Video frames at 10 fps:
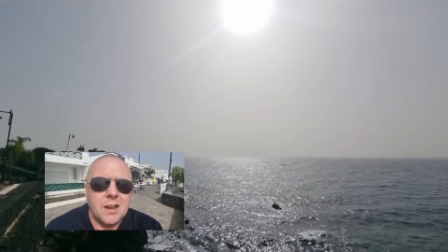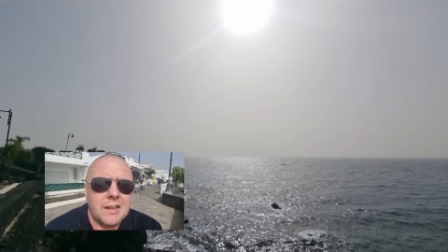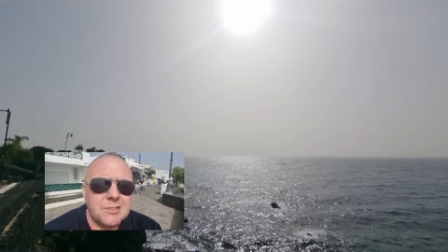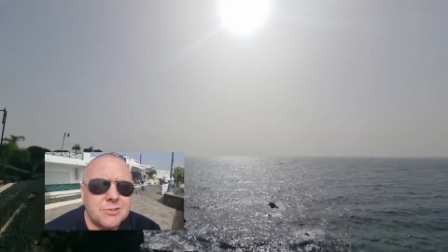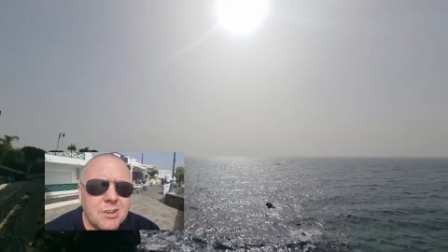
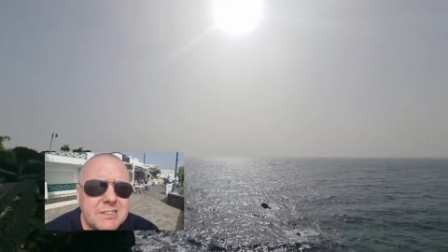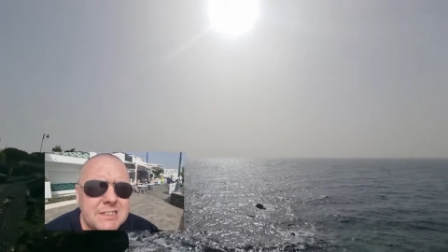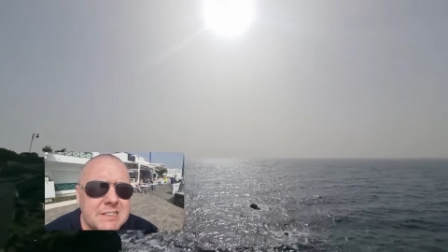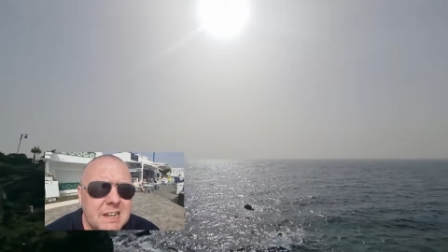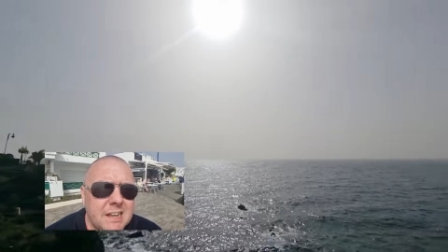Lanzarote
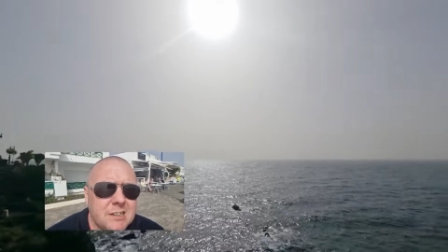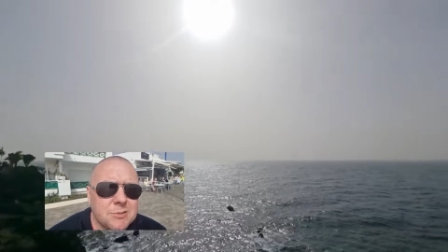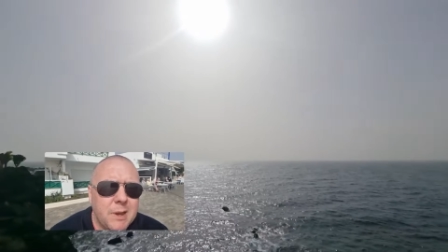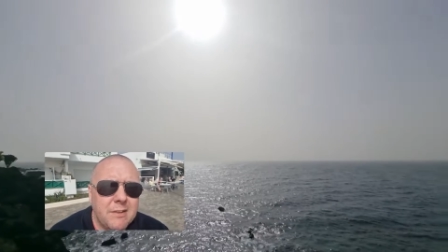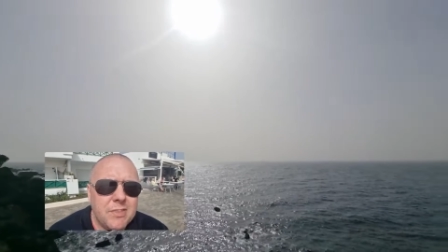today
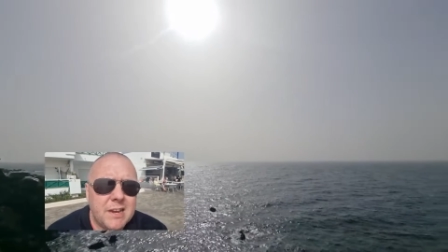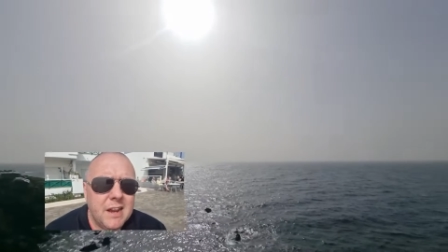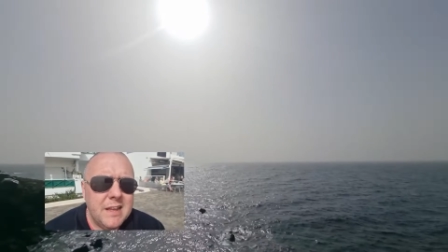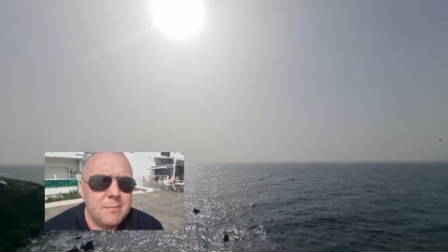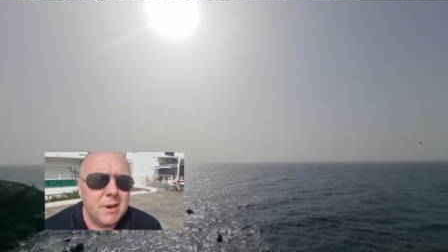because we have the
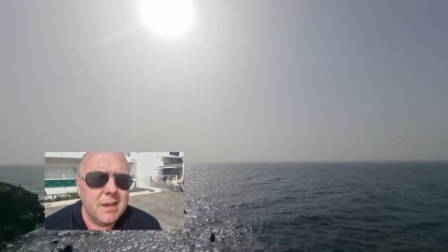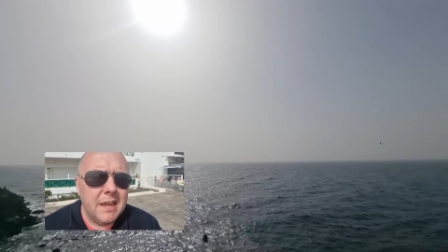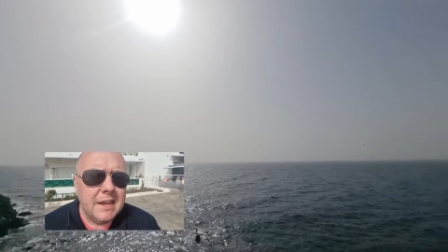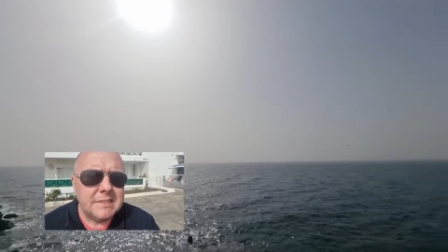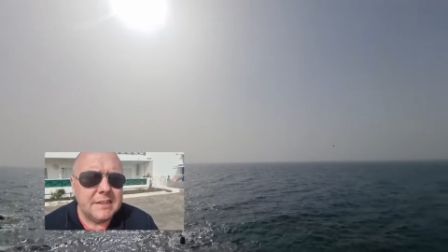Calima
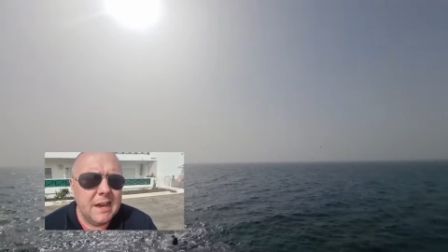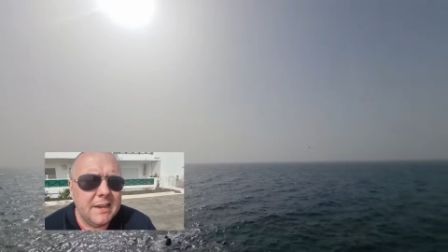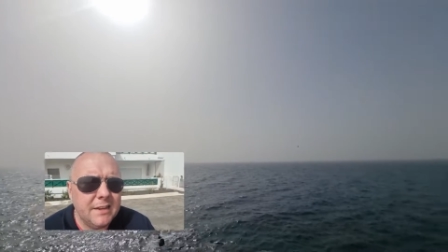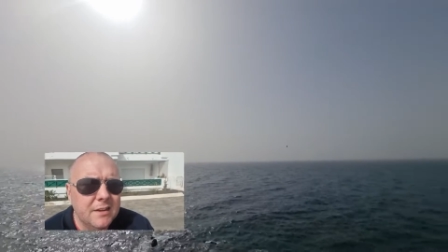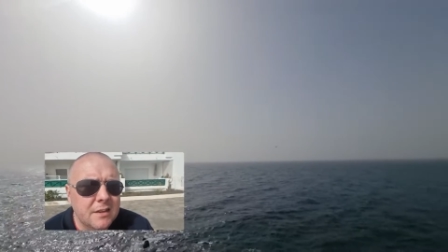yet
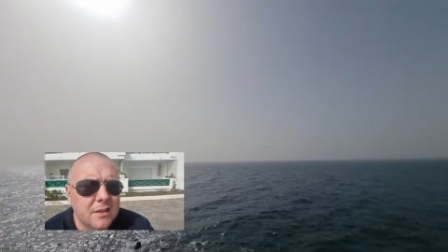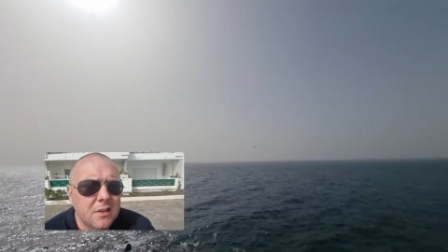again